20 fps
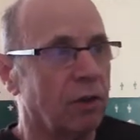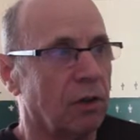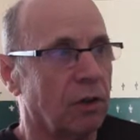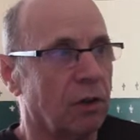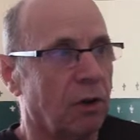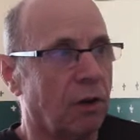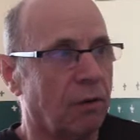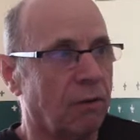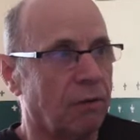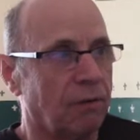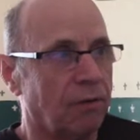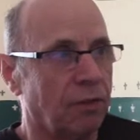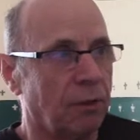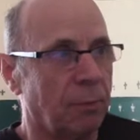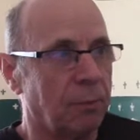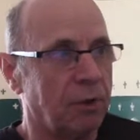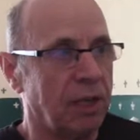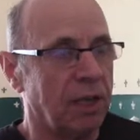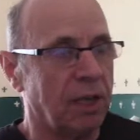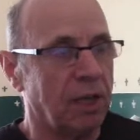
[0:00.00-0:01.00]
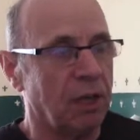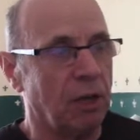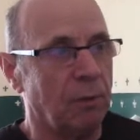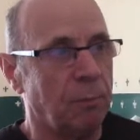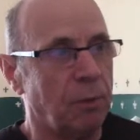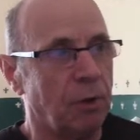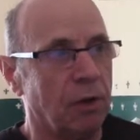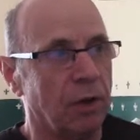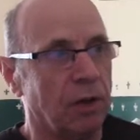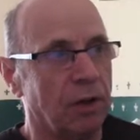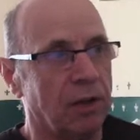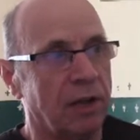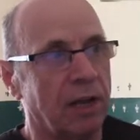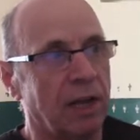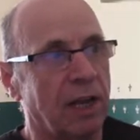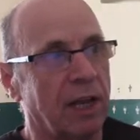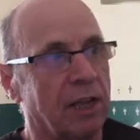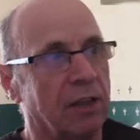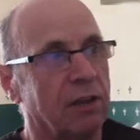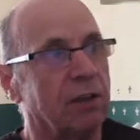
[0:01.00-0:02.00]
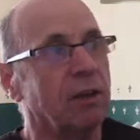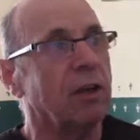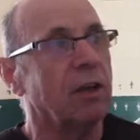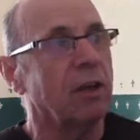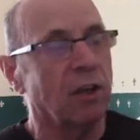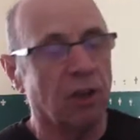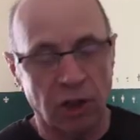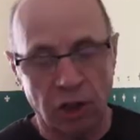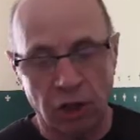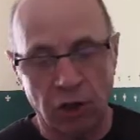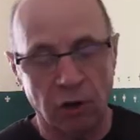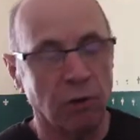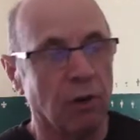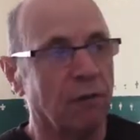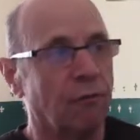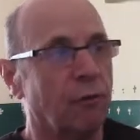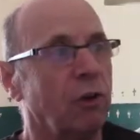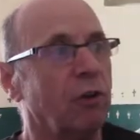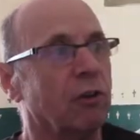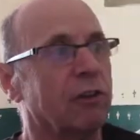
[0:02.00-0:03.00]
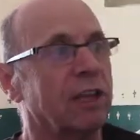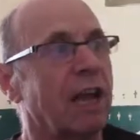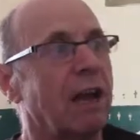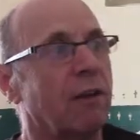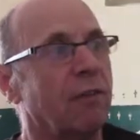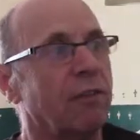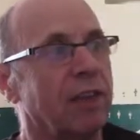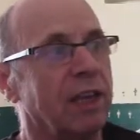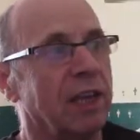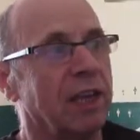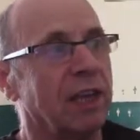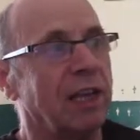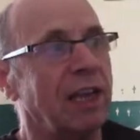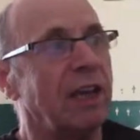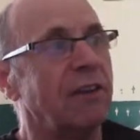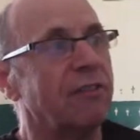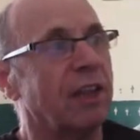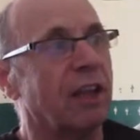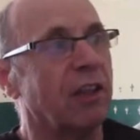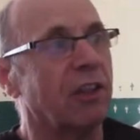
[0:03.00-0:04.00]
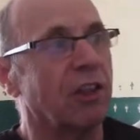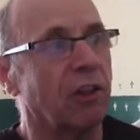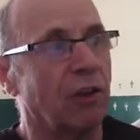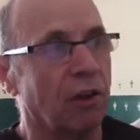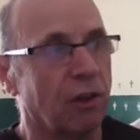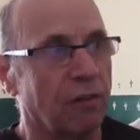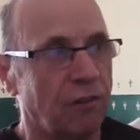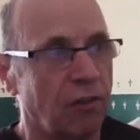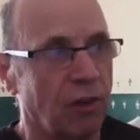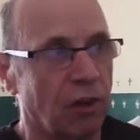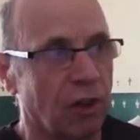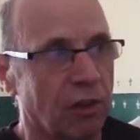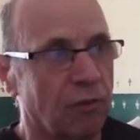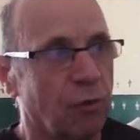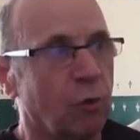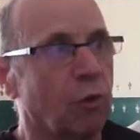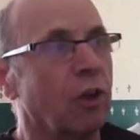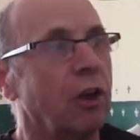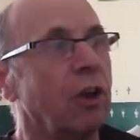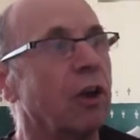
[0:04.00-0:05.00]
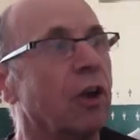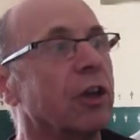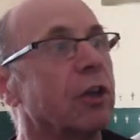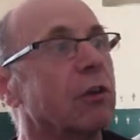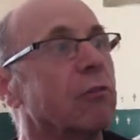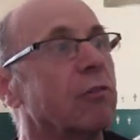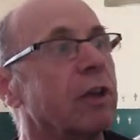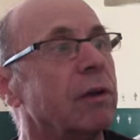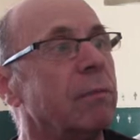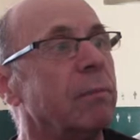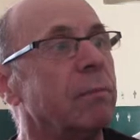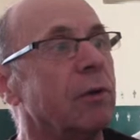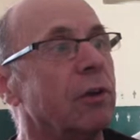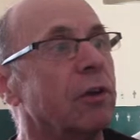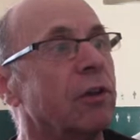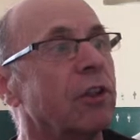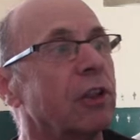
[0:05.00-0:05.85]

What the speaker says: of the particular bird. And so if we look down the left hand side first for the light green bird,